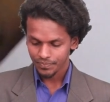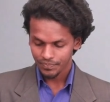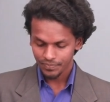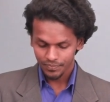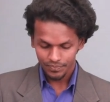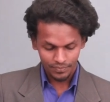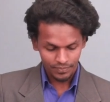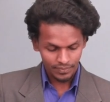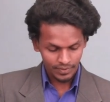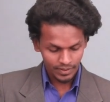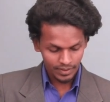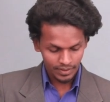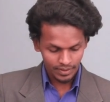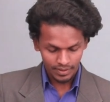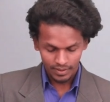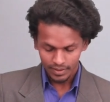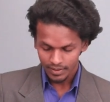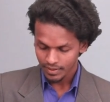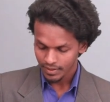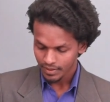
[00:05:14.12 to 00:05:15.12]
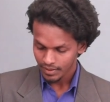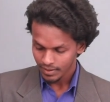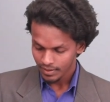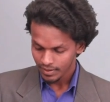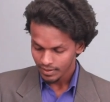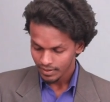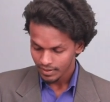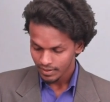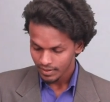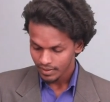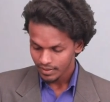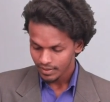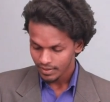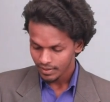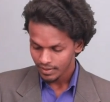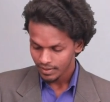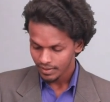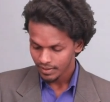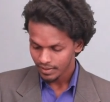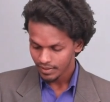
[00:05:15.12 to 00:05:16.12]

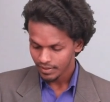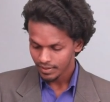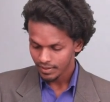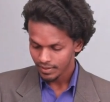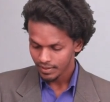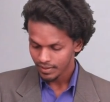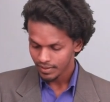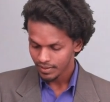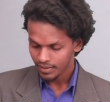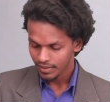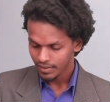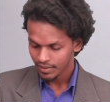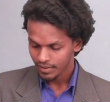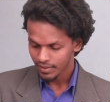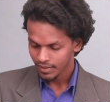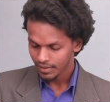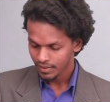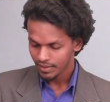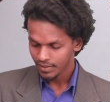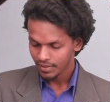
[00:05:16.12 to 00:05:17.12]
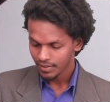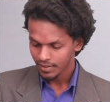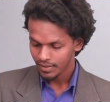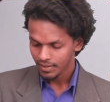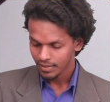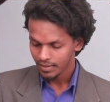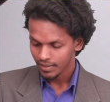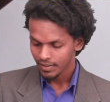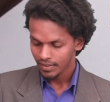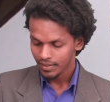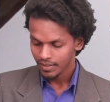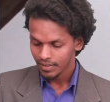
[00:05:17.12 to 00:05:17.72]
Nothing is said.